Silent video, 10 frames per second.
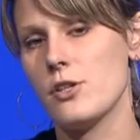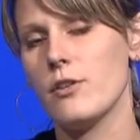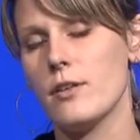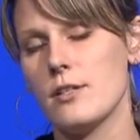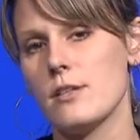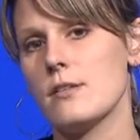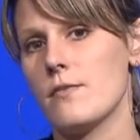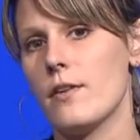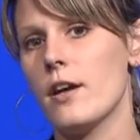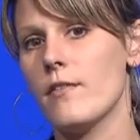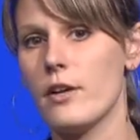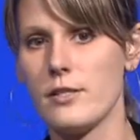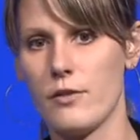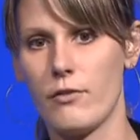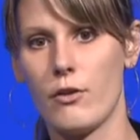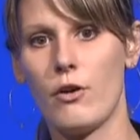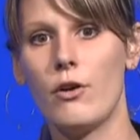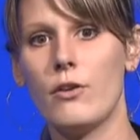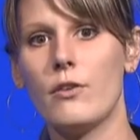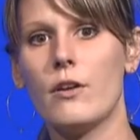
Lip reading: you is very, very difficult.